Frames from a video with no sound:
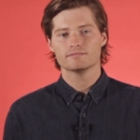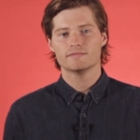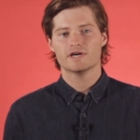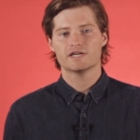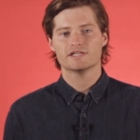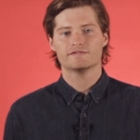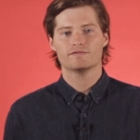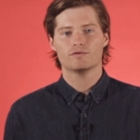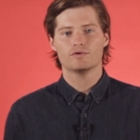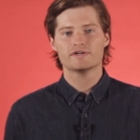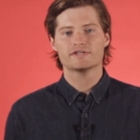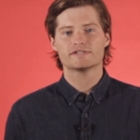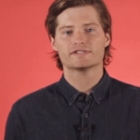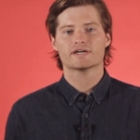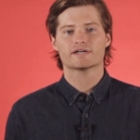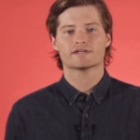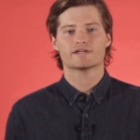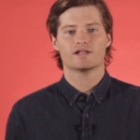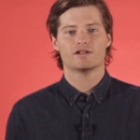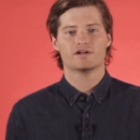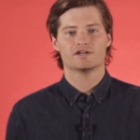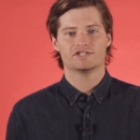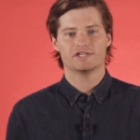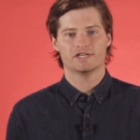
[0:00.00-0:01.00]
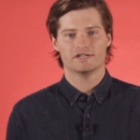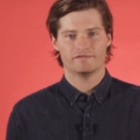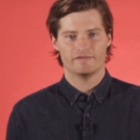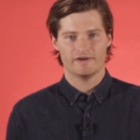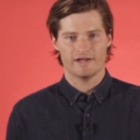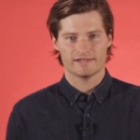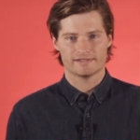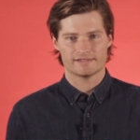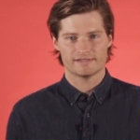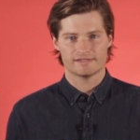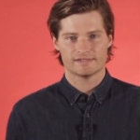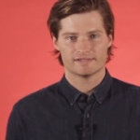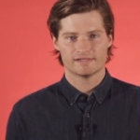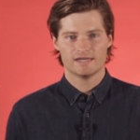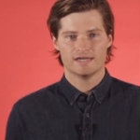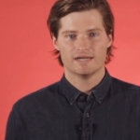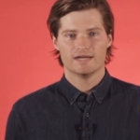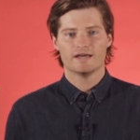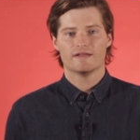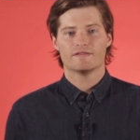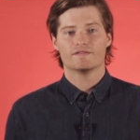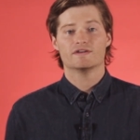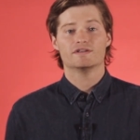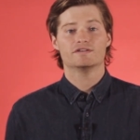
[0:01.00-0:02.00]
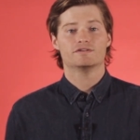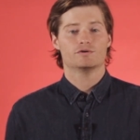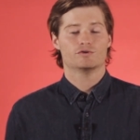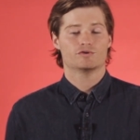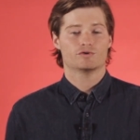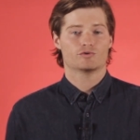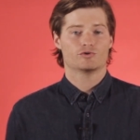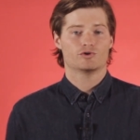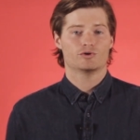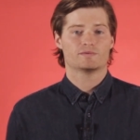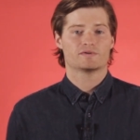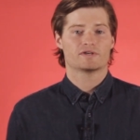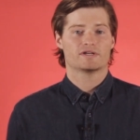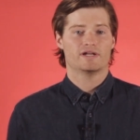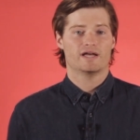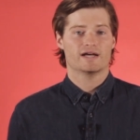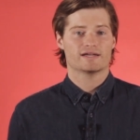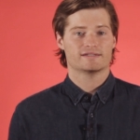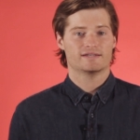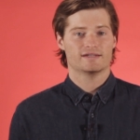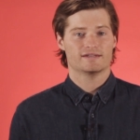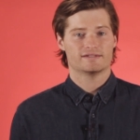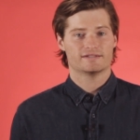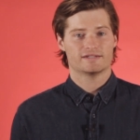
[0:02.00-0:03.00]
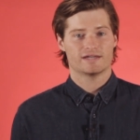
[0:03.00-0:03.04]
As voice technology advances, these user groups can access